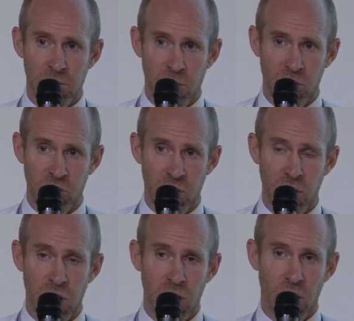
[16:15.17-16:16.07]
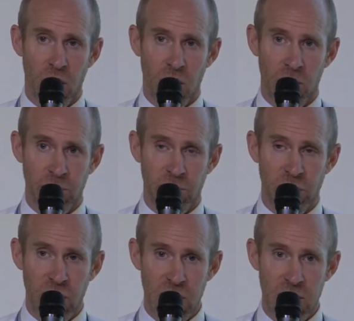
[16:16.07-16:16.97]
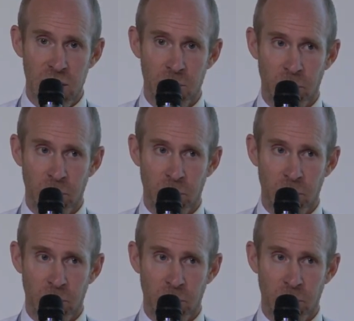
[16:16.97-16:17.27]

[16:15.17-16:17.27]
version of the